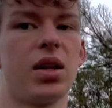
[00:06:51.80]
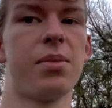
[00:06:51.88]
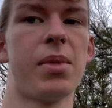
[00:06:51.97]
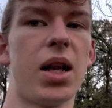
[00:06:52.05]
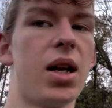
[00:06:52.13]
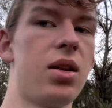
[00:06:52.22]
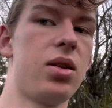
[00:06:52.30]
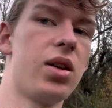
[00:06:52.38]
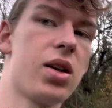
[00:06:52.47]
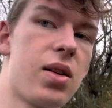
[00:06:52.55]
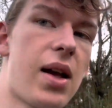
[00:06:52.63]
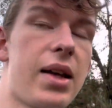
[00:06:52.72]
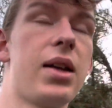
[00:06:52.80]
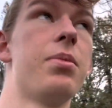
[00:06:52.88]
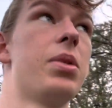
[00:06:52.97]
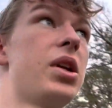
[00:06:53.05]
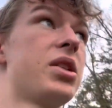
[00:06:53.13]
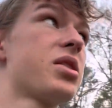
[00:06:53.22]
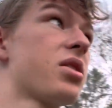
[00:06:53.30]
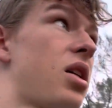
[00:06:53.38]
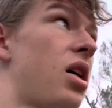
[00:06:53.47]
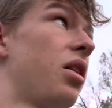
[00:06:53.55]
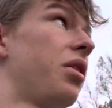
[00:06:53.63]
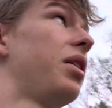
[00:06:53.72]
It may not look like it, but it's
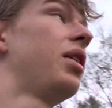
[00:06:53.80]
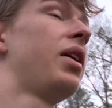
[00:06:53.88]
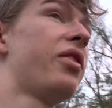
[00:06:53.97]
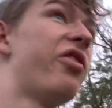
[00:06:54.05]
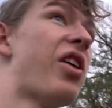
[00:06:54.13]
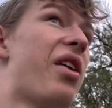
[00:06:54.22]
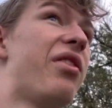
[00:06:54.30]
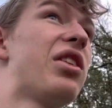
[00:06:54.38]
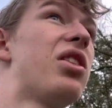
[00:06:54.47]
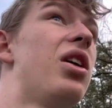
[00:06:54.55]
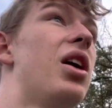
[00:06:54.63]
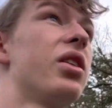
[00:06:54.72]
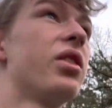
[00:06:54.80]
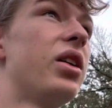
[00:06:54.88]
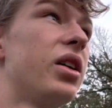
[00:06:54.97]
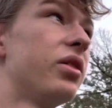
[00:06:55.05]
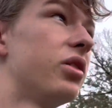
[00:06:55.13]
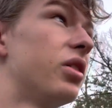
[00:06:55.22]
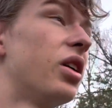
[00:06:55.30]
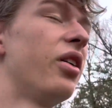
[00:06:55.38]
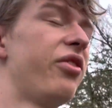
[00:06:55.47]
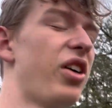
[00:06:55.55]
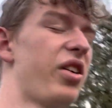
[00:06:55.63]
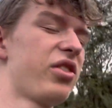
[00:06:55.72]
currently like 5 o'clock right now. Not
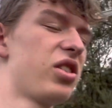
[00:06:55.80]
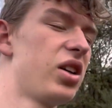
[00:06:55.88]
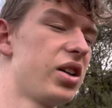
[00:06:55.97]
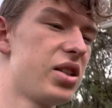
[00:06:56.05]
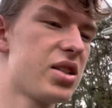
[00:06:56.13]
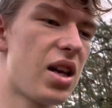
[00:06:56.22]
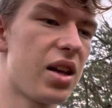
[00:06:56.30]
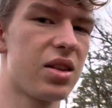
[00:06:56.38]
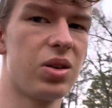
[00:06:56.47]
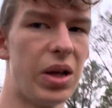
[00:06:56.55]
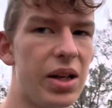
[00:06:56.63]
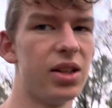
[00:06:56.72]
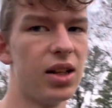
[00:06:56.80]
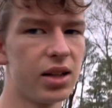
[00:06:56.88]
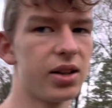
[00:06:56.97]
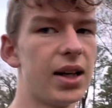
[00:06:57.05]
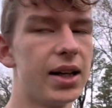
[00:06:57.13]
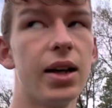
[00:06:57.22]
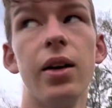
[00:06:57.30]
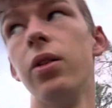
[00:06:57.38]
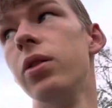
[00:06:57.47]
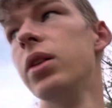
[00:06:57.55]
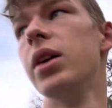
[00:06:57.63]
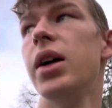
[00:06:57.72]
5 o'clock, it's like 3 o'clock right now,
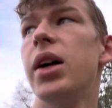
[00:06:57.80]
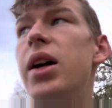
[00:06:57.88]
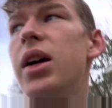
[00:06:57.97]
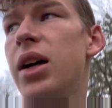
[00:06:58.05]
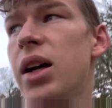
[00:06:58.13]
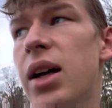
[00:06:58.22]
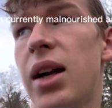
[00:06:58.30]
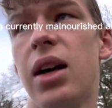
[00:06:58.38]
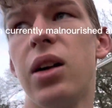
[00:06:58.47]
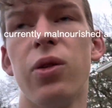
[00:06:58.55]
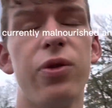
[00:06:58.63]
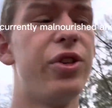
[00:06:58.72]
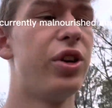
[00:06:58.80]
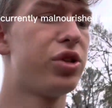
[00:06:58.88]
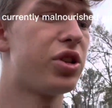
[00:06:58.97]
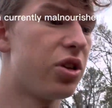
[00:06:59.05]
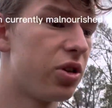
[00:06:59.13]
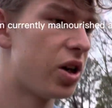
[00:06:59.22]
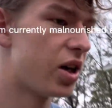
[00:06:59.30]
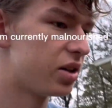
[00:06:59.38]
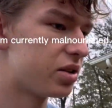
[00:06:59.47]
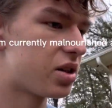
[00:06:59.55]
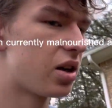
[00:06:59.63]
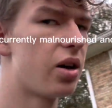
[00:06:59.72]
and I don't feel so great.
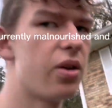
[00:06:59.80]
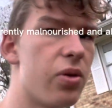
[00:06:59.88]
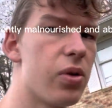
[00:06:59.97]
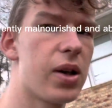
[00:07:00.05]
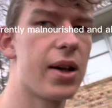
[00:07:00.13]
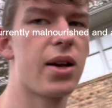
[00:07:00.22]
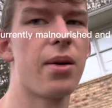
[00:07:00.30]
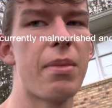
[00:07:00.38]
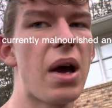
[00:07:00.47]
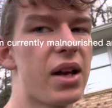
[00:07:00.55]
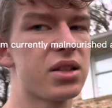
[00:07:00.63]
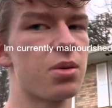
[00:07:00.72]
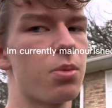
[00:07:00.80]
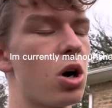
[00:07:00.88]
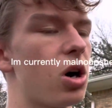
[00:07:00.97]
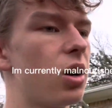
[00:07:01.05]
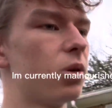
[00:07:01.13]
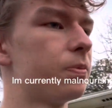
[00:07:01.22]
So we're gonna come back tomorrow